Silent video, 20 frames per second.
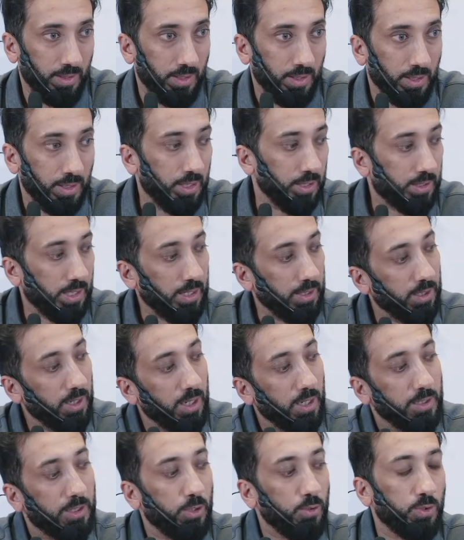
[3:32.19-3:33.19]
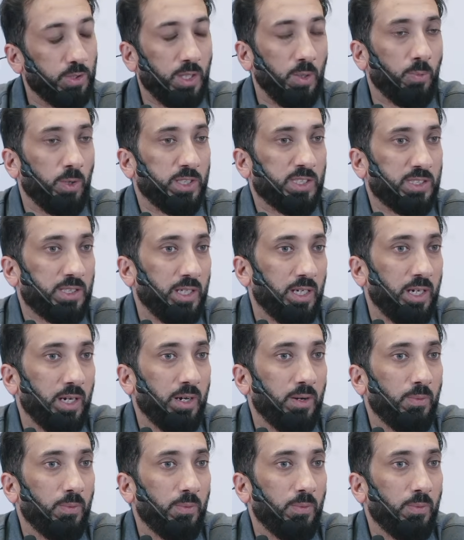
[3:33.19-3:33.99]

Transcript: Because then you say, what's the